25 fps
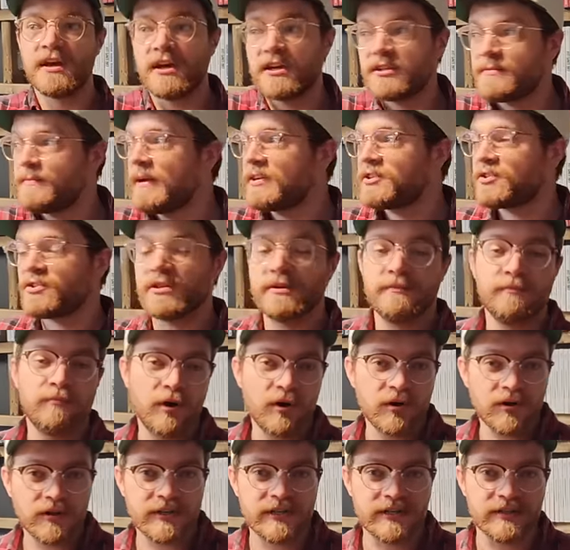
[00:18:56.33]
especially
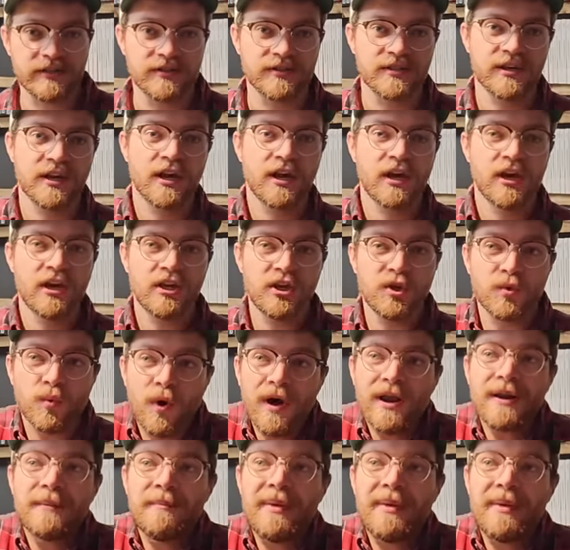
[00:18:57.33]
bulk deals, you want to